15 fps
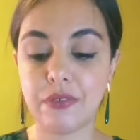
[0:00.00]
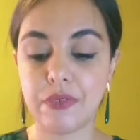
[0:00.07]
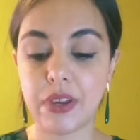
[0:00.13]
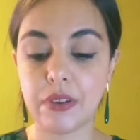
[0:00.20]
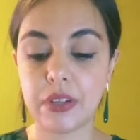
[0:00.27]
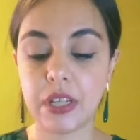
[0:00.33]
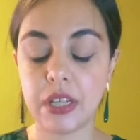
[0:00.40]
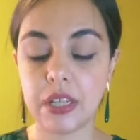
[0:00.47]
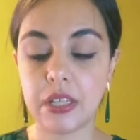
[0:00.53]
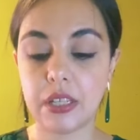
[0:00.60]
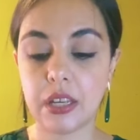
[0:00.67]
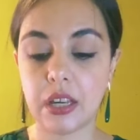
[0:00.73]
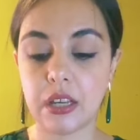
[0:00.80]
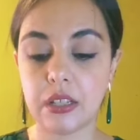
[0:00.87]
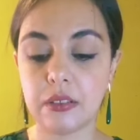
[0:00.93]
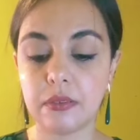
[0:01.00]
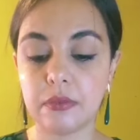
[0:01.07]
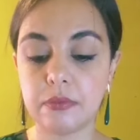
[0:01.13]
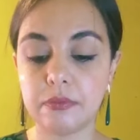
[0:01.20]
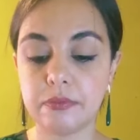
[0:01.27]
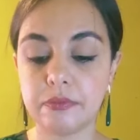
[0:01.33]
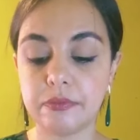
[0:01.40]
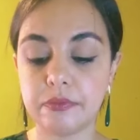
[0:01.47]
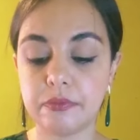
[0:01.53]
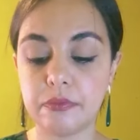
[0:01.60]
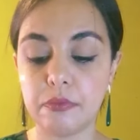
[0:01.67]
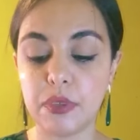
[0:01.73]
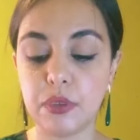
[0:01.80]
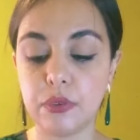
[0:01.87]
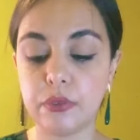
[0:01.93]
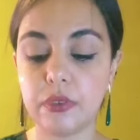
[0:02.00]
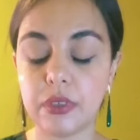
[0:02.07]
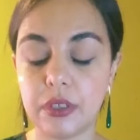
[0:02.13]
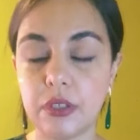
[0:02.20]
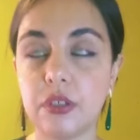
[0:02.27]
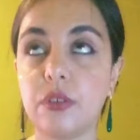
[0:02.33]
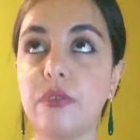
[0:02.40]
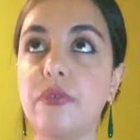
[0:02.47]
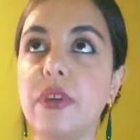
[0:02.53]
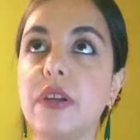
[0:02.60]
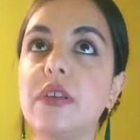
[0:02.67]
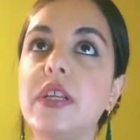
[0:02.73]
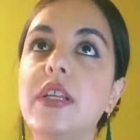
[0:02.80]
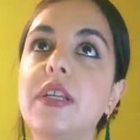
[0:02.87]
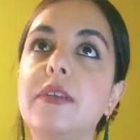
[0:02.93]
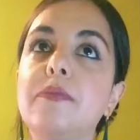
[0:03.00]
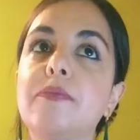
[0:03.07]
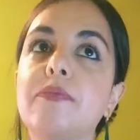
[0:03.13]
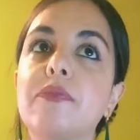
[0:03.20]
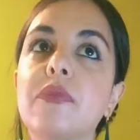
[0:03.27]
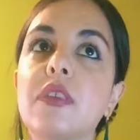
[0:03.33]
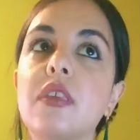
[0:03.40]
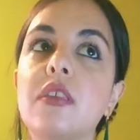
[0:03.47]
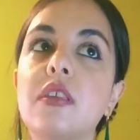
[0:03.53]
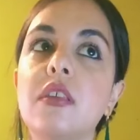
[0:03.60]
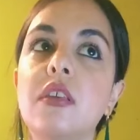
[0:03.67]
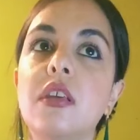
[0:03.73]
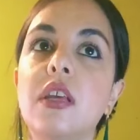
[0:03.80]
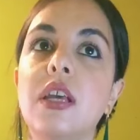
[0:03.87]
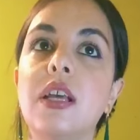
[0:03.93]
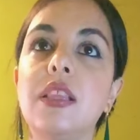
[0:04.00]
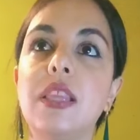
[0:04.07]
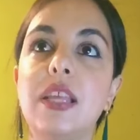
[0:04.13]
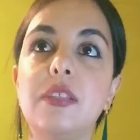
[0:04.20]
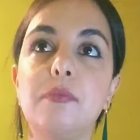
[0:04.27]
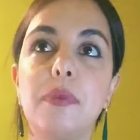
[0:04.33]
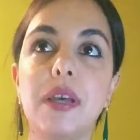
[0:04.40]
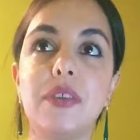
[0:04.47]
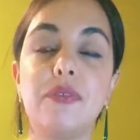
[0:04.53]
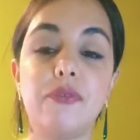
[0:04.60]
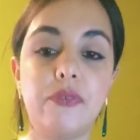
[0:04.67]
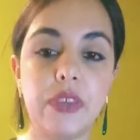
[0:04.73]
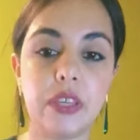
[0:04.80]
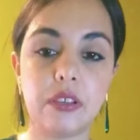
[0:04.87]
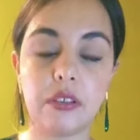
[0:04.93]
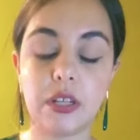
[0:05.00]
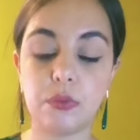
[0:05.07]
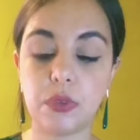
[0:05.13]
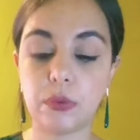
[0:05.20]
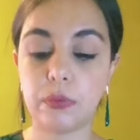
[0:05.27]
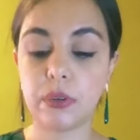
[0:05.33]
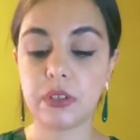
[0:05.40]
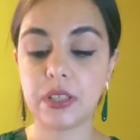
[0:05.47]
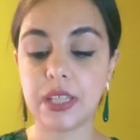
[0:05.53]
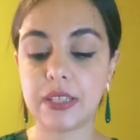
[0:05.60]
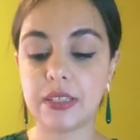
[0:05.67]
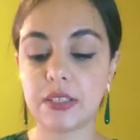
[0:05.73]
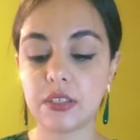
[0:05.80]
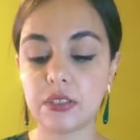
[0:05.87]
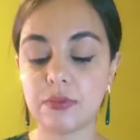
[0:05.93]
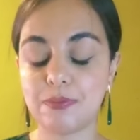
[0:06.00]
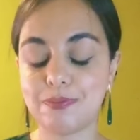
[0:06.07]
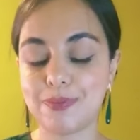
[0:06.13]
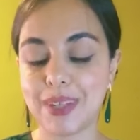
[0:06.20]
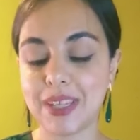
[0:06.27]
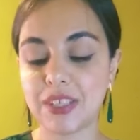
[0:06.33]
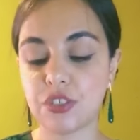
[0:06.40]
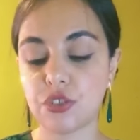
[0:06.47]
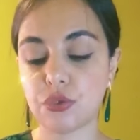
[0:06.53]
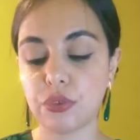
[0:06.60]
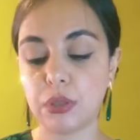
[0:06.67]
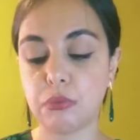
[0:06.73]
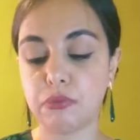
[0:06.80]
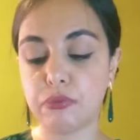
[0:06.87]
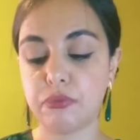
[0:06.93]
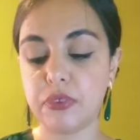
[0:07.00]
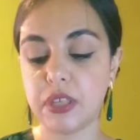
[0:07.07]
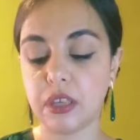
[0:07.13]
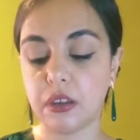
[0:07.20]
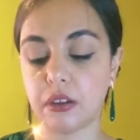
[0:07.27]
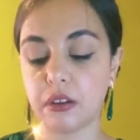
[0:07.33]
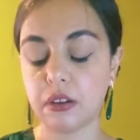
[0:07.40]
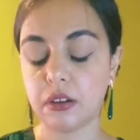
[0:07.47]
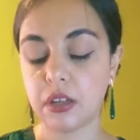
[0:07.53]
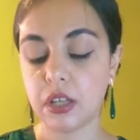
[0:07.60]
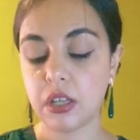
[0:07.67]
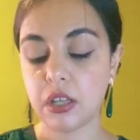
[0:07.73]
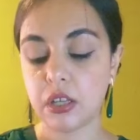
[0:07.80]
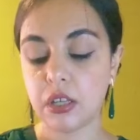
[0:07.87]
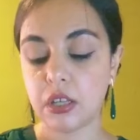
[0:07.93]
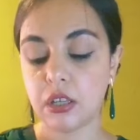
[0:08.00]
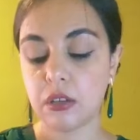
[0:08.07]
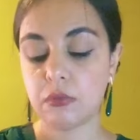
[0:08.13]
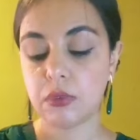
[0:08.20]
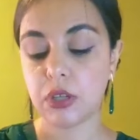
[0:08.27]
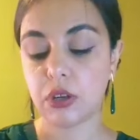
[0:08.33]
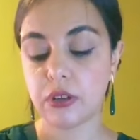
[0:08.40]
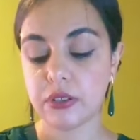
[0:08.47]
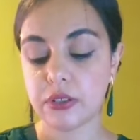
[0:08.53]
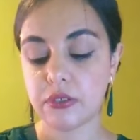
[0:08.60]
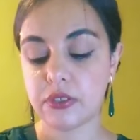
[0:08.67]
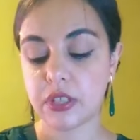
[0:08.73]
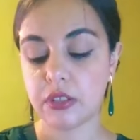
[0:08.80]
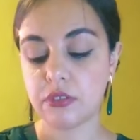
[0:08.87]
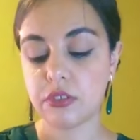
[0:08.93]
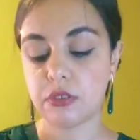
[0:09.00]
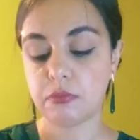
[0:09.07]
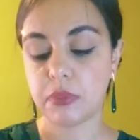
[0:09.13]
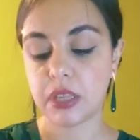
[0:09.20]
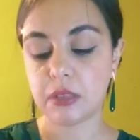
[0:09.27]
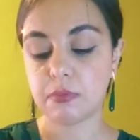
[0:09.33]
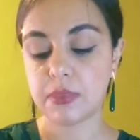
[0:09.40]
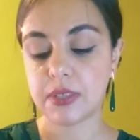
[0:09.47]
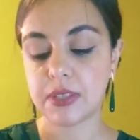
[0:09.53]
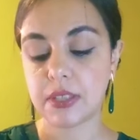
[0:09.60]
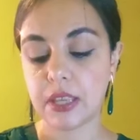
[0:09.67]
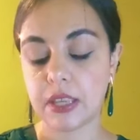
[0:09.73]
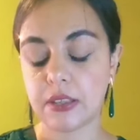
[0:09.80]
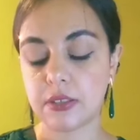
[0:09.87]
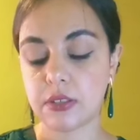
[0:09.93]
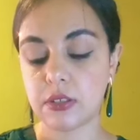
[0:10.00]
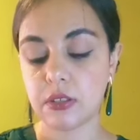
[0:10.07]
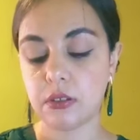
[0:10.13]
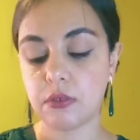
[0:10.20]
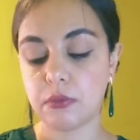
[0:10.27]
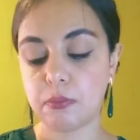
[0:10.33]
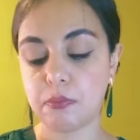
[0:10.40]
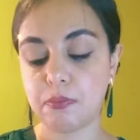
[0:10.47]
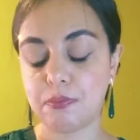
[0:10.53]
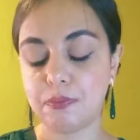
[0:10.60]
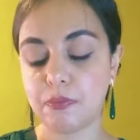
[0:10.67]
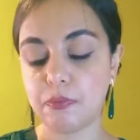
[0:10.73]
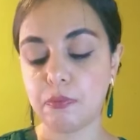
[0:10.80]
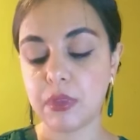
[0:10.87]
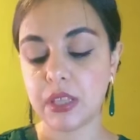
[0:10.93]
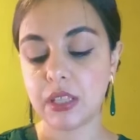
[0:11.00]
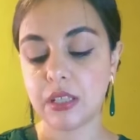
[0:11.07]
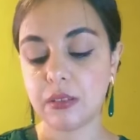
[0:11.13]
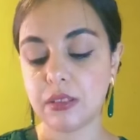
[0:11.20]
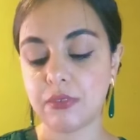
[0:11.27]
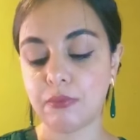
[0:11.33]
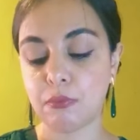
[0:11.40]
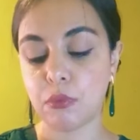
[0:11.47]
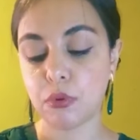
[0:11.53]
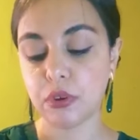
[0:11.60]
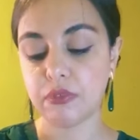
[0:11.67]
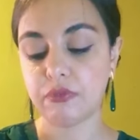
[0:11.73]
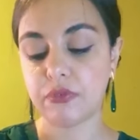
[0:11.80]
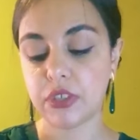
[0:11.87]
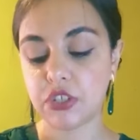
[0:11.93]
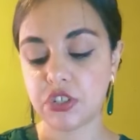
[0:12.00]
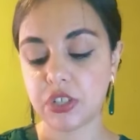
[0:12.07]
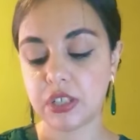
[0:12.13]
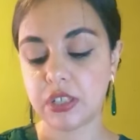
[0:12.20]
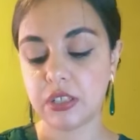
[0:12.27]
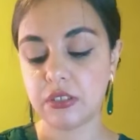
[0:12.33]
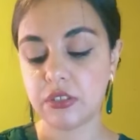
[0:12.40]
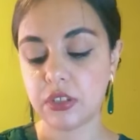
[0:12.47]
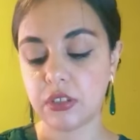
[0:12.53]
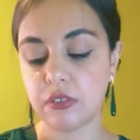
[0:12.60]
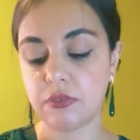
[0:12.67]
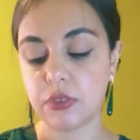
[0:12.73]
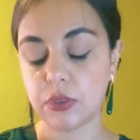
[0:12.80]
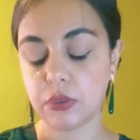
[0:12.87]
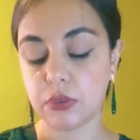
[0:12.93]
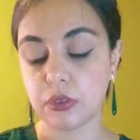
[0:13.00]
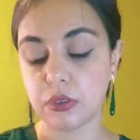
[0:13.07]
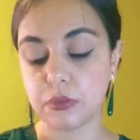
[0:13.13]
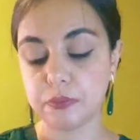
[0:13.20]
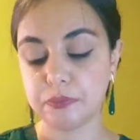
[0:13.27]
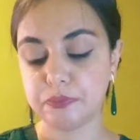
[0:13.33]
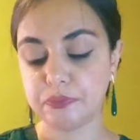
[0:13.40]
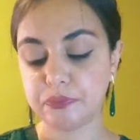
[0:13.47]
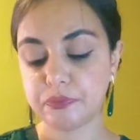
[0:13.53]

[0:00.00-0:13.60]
very um, move, you know, very led by fear. And when we're led by extreme fear, we also tend to make mistakes. So being more vigilant of your